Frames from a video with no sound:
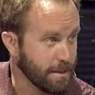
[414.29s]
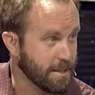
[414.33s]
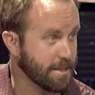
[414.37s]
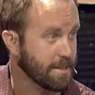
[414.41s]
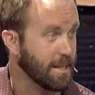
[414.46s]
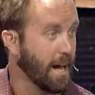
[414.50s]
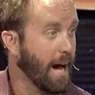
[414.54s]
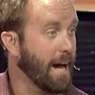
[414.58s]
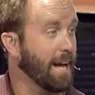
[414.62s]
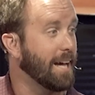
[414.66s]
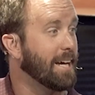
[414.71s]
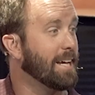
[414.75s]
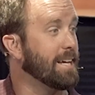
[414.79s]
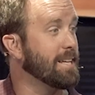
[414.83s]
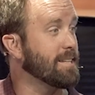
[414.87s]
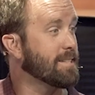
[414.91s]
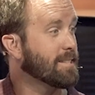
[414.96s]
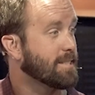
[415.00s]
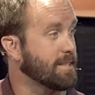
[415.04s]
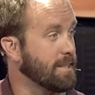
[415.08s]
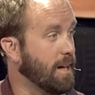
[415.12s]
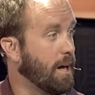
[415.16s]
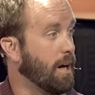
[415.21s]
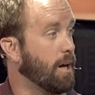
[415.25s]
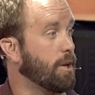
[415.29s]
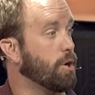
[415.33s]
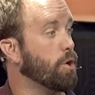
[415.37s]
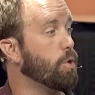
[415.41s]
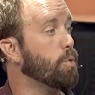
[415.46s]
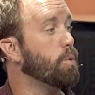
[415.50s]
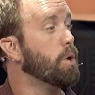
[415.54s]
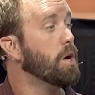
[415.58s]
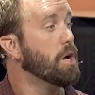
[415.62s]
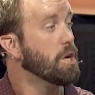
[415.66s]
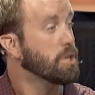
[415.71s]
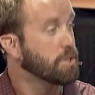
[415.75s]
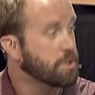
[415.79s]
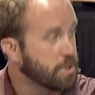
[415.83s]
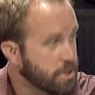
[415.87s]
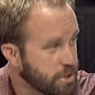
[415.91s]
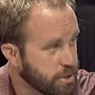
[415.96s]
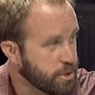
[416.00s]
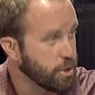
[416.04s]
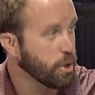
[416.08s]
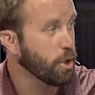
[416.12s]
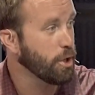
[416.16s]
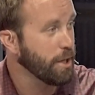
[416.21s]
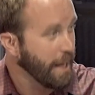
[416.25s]
Messiah, his Son, who
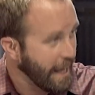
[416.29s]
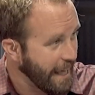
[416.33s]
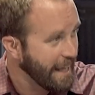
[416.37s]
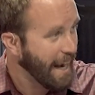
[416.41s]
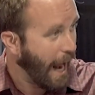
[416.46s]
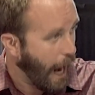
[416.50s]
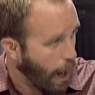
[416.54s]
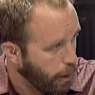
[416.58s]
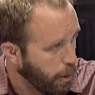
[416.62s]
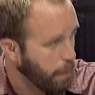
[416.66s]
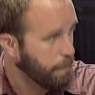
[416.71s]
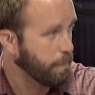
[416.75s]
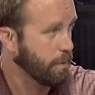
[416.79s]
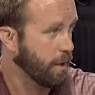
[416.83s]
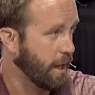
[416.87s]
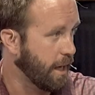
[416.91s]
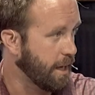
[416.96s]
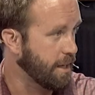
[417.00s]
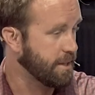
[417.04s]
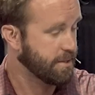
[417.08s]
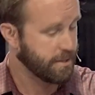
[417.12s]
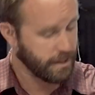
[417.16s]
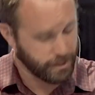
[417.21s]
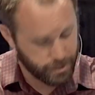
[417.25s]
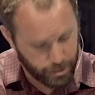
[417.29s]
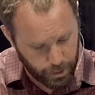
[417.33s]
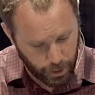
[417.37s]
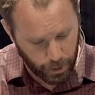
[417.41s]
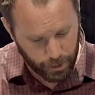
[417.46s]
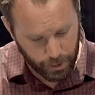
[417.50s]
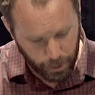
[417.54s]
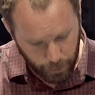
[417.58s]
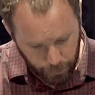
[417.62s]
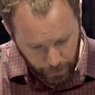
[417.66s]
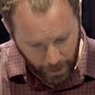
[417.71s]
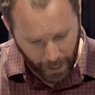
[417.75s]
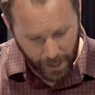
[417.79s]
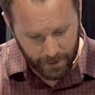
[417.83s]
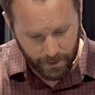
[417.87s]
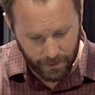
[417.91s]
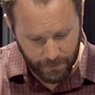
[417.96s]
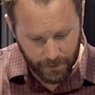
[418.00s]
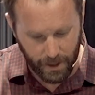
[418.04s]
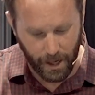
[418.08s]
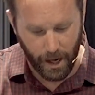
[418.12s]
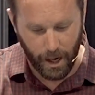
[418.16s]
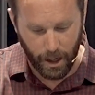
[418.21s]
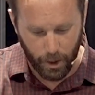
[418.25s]
stood in our place and took the wrath
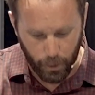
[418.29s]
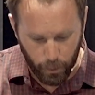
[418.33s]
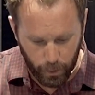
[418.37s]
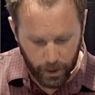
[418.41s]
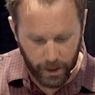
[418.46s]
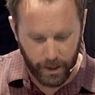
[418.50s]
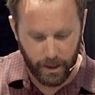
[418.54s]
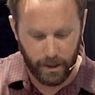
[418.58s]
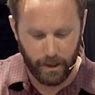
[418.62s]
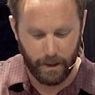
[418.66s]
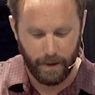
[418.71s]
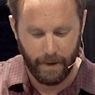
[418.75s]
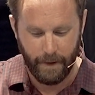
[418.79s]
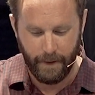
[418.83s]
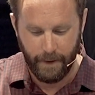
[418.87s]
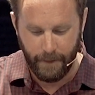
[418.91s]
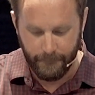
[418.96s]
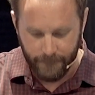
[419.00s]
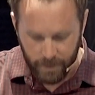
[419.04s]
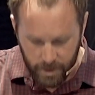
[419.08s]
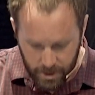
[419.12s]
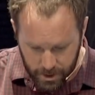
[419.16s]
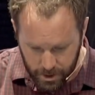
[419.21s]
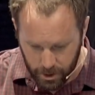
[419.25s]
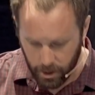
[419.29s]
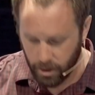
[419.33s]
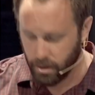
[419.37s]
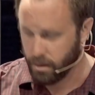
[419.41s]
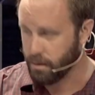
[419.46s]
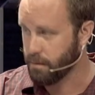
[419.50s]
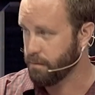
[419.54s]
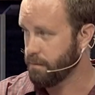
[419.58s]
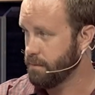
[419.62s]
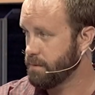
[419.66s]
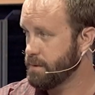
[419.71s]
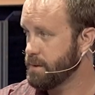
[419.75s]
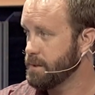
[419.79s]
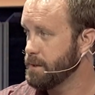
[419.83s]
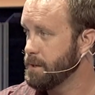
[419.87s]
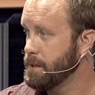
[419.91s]
of God we deserved.